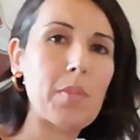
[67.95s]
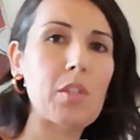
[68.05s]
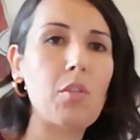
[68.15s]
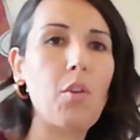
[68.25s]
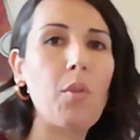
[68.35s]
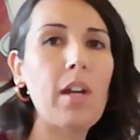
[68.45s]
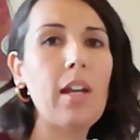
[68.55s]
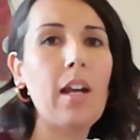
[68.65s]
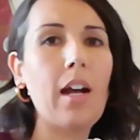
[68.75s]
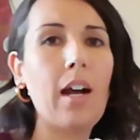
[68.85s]
So
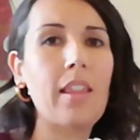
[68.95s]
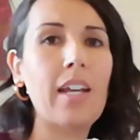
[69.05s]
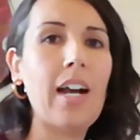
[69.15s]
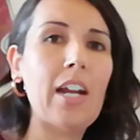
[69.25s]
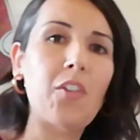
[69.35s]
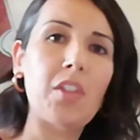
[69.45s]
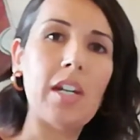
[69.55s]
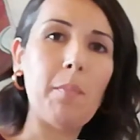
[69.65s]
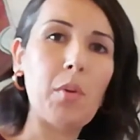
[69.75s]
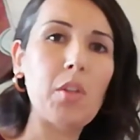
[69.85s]
the higher the
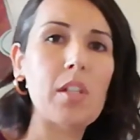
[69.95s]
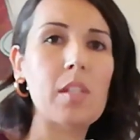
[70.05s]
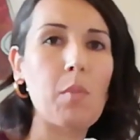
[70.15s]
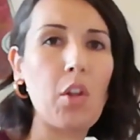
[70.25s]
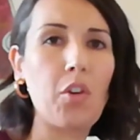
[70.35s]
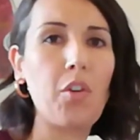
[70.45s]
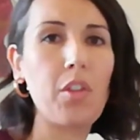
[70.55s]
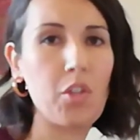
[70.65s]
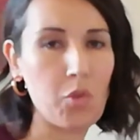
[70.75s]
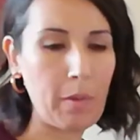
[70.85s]
number, the smaller
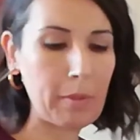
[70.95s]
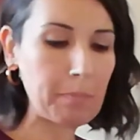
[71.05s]
the shrimp.